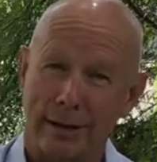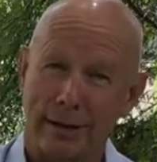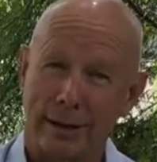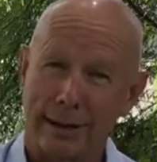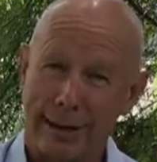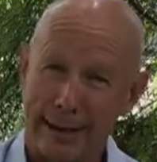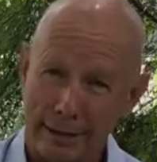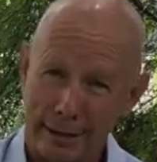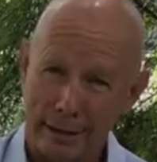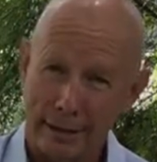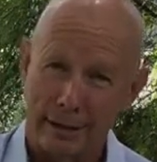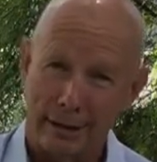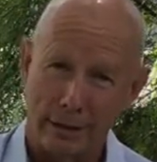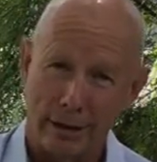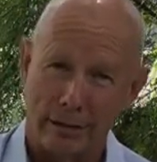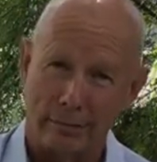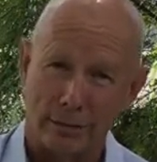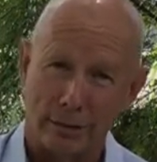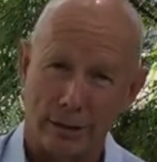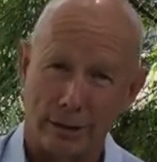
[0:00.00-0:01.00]
eating. I
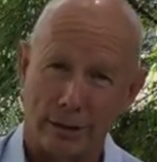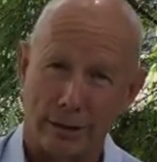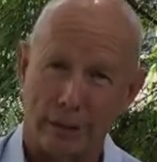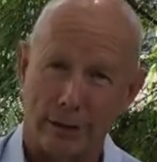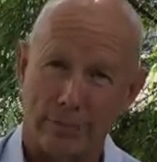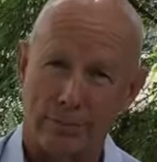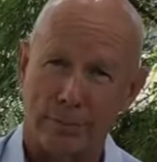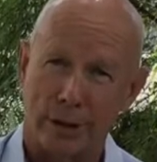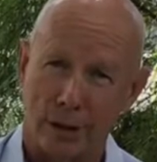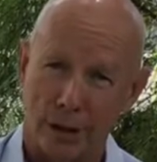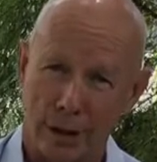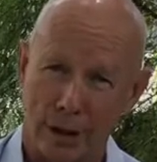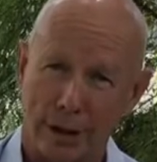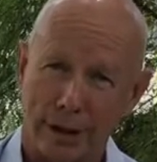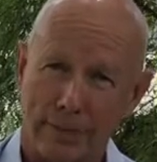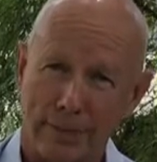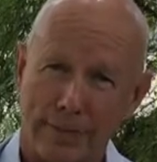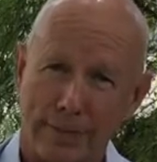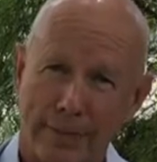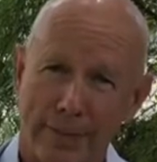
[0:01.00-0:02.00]
don't mind the odd
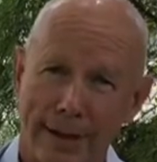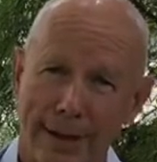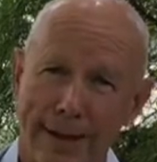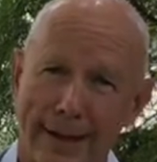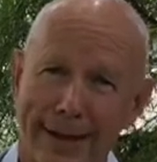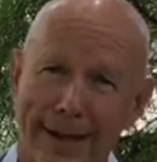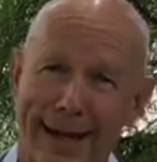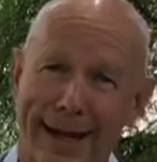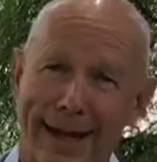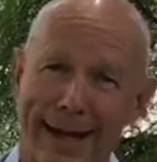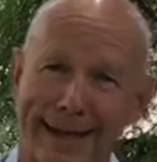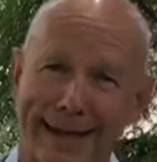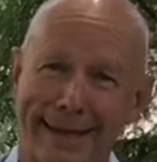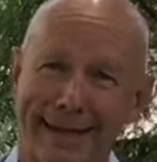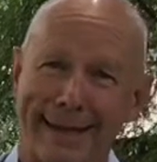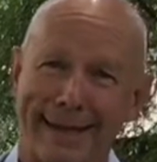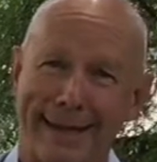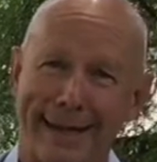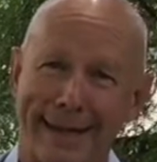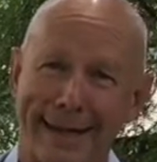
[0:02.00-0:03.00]
pie,
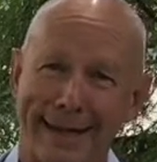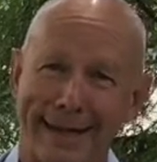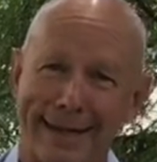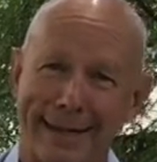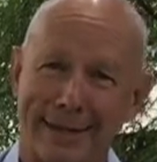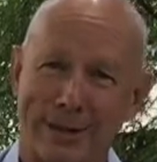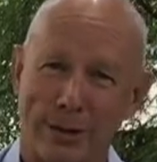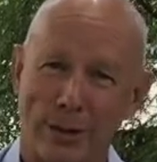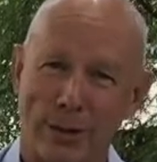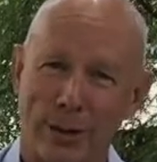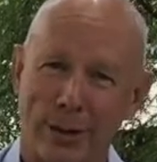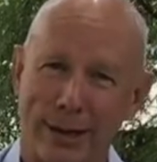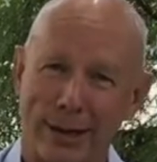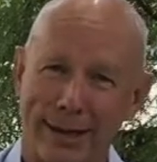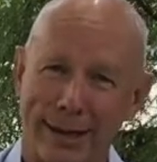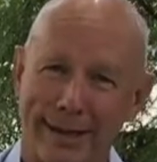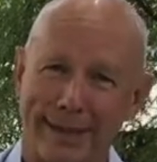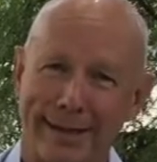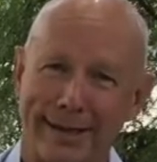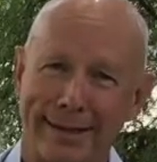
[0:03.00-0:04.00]
and it's all
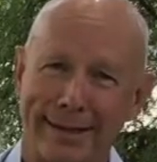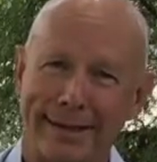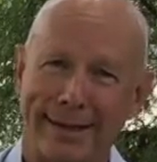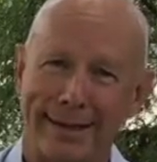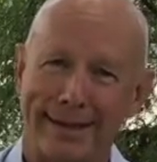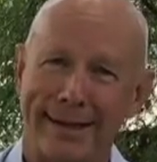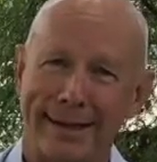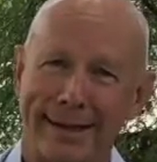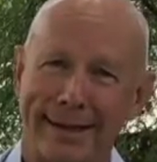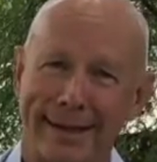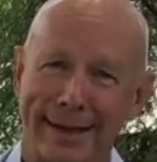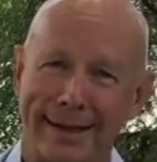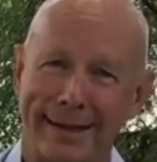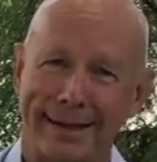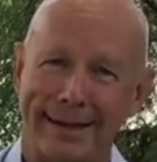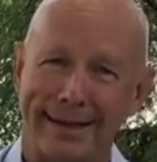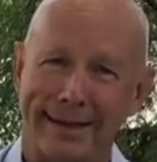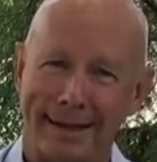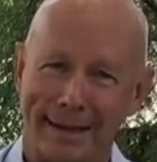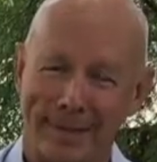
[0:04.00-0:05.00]
here.
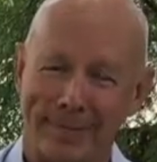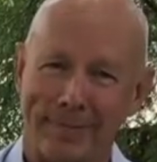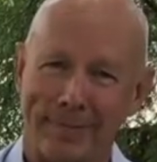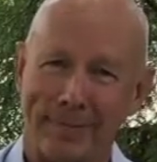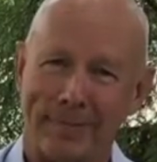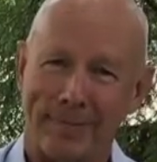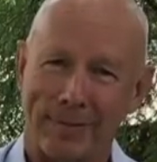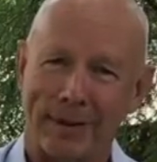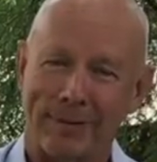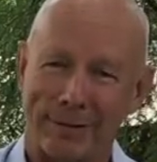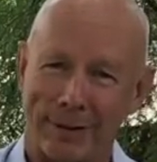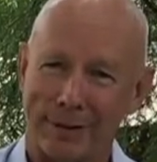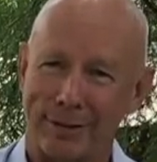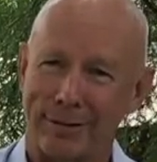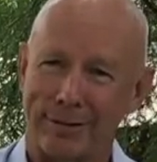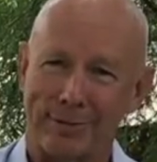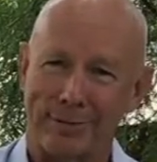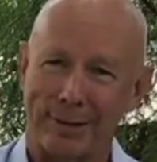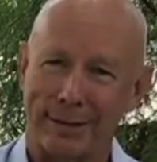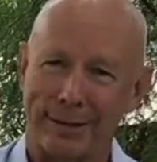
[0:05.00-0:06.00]
And whether
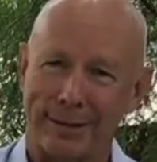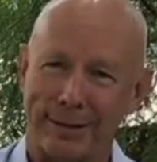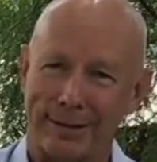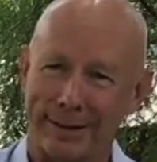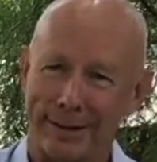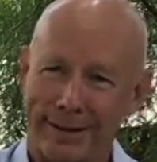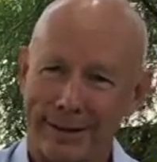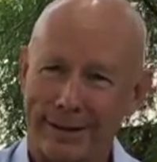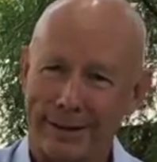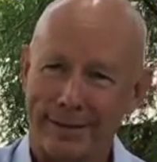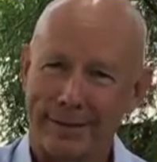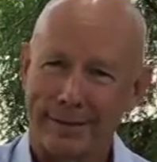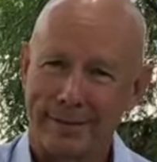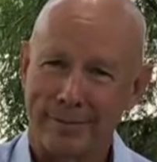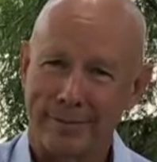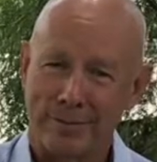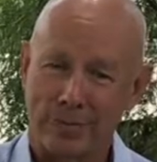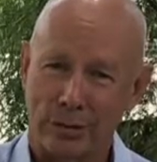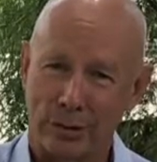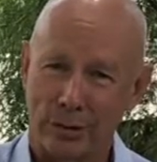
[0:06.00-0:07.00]
it be
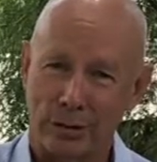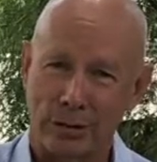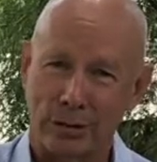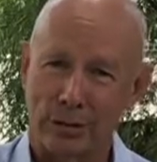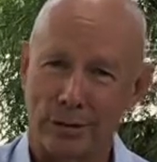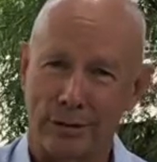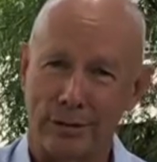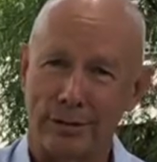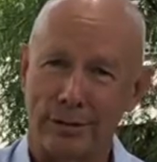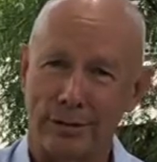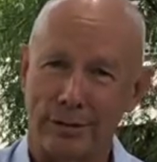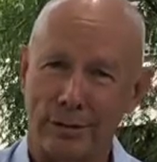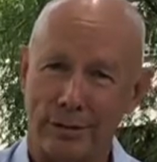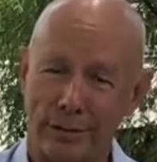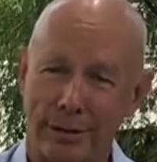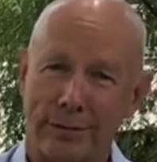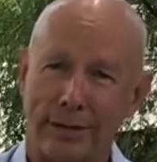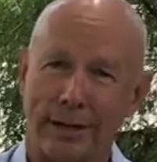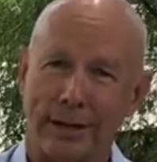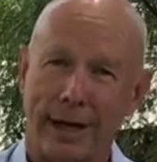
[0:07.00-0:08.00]
Bruloo or
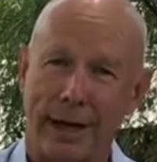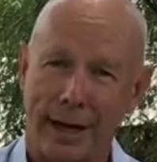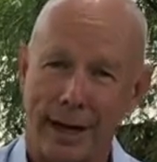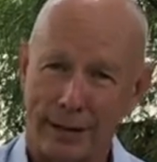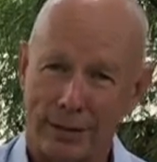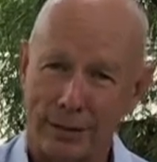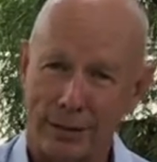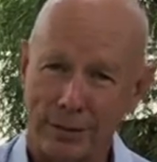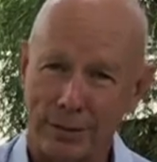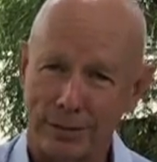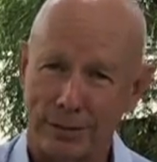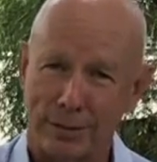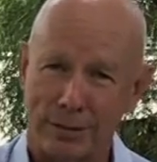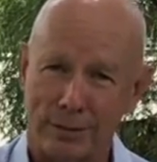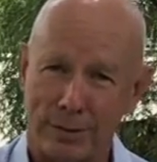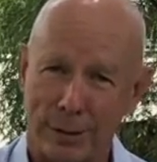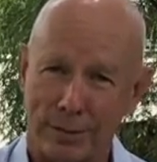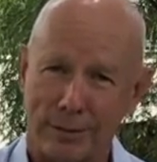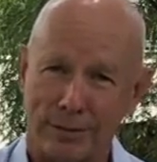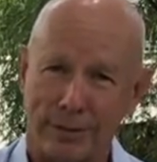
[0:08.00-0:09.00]
even Carter's Ridge,
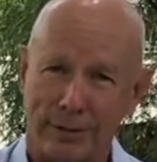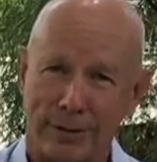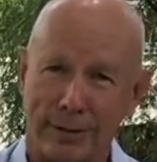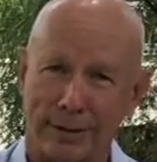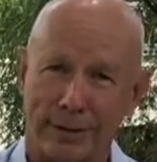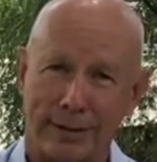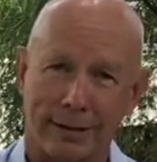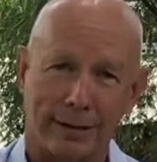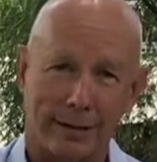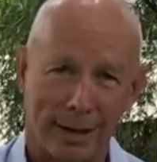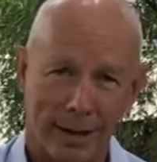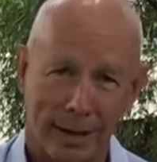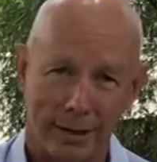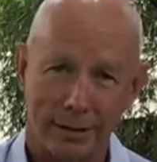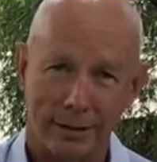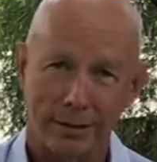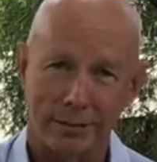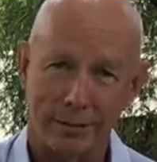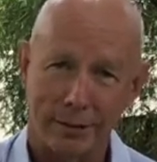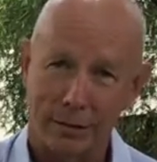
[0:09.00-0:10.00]
people forget that
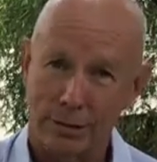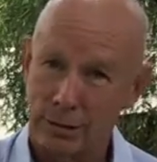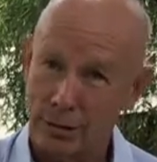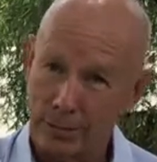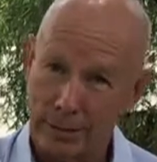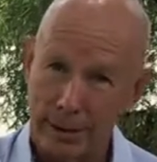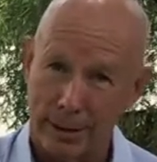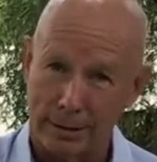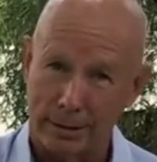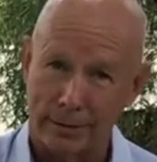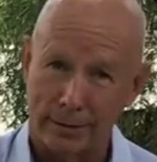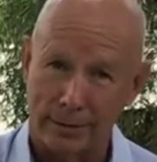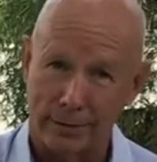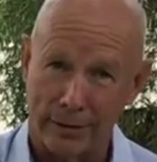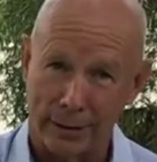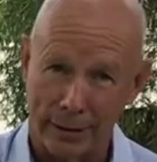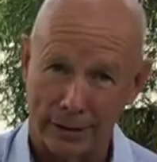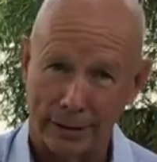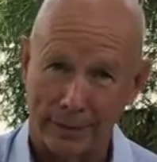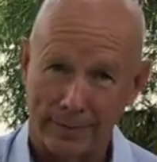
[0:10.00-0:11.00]
Carter's Ridge is part of the
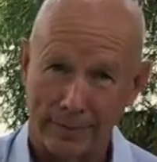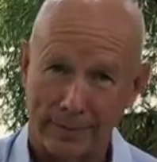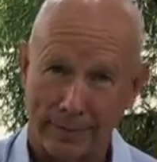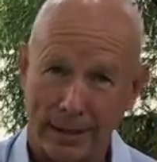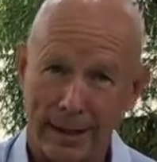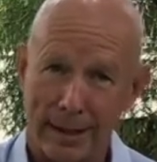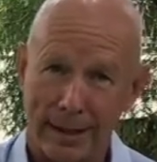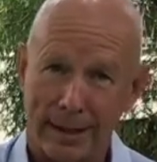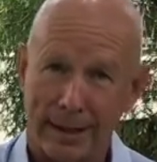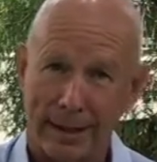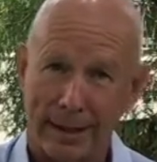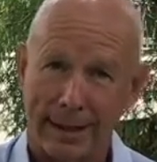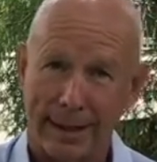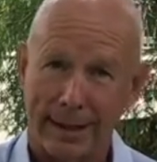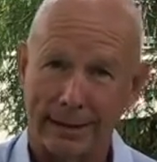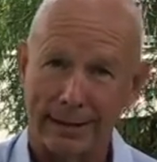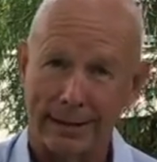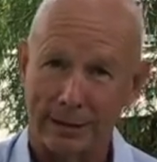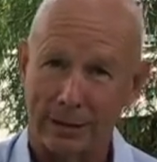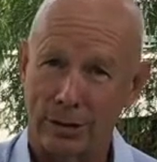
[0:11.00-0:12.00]
valley,
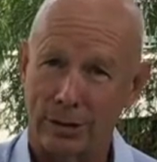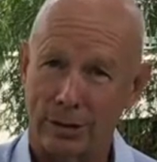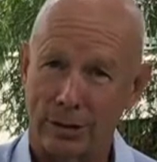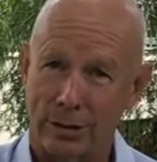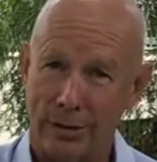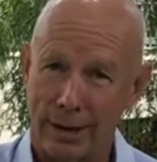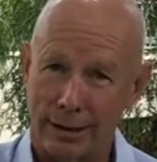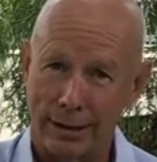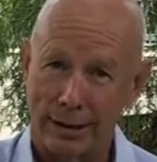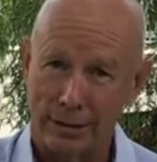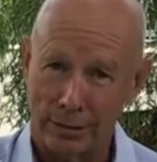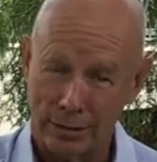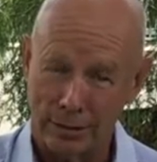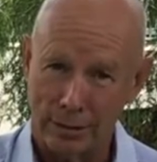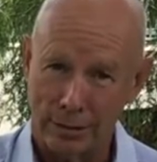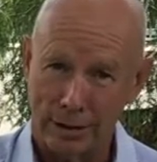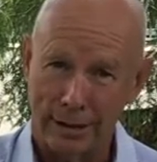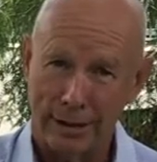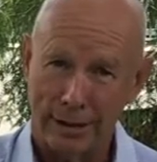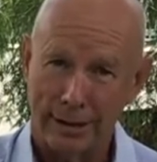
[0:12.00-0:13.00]
and it's got a great
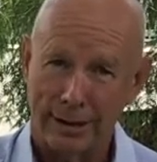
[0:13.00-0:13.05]
history,